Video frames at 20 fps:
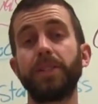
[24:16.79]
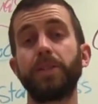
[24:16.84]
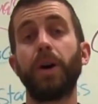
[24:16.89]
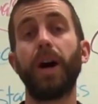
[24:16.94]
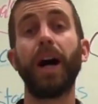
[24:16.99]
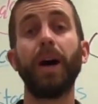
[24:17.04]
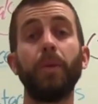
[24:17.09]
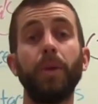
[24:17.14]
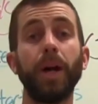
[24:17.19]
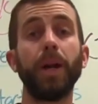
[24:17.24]
So
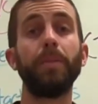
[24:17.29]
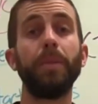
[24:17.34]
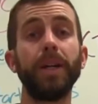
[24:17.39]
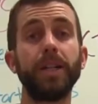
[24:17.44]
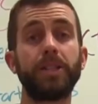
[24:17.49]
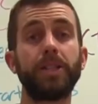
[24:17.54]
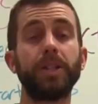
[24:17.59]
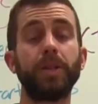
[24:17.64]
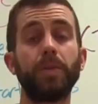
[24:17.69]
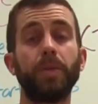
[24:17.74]
I want to
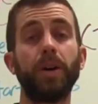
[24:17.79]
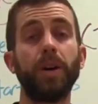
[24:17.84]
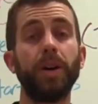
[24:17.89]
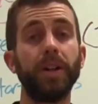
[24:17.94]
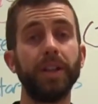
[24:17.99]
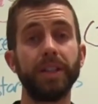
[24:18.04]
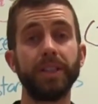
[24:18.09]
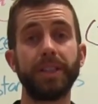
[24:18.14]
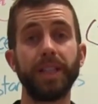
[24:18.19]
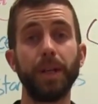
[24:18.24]
make sure we're all
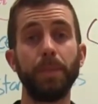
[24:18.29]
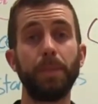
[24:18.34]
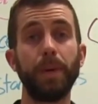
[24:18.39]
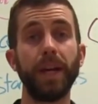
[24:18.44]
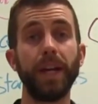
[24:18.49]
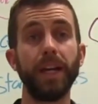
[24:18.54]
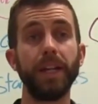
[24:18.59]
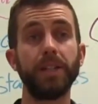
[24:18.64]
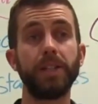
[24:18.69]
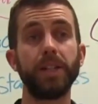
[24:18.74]
on the same
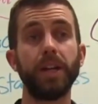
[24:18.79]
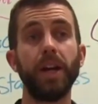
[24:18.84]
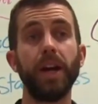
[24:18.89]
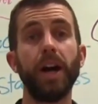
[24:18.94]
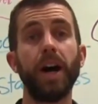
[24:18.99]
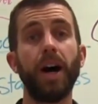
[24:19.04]
page.